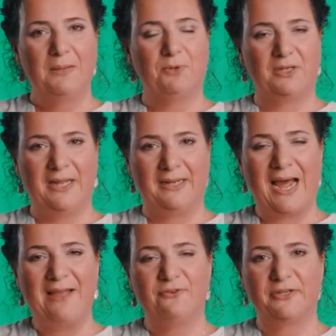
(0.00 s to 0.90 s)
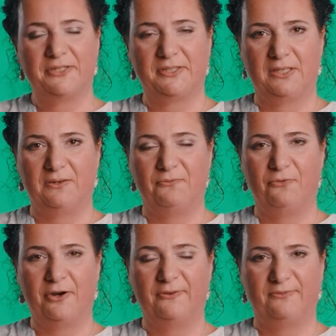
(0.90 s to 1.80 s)
but their diverse uh,
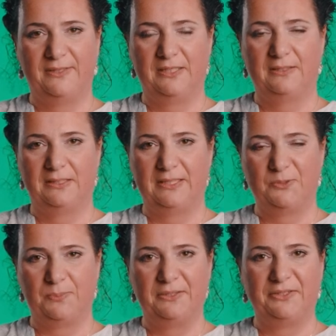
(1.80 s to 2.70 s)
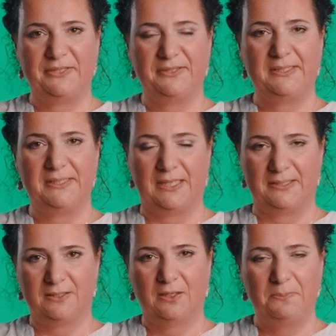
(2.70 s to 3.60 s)
work field experiences and
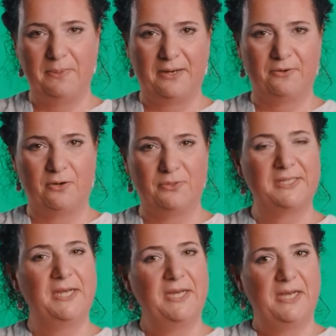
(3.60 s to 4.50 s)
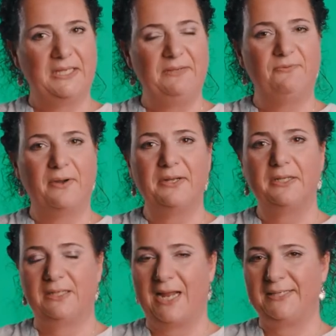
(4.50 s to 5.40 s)
study backgrounds give very
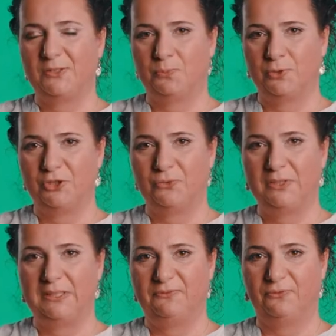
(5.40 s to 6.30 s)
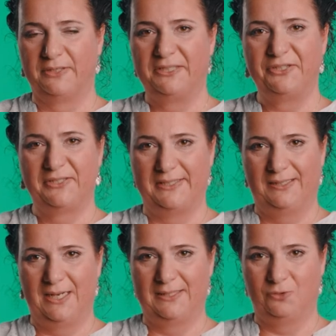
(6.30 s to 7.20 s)
nice opportunity for interesting
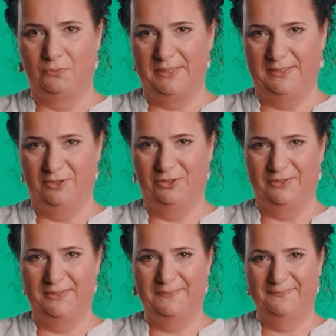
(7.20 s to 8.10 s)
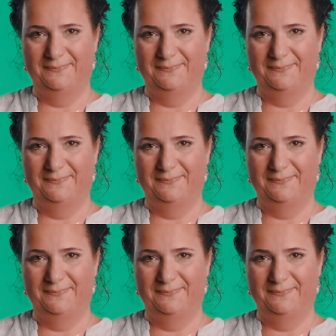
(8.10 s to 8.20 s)
classroom discussions.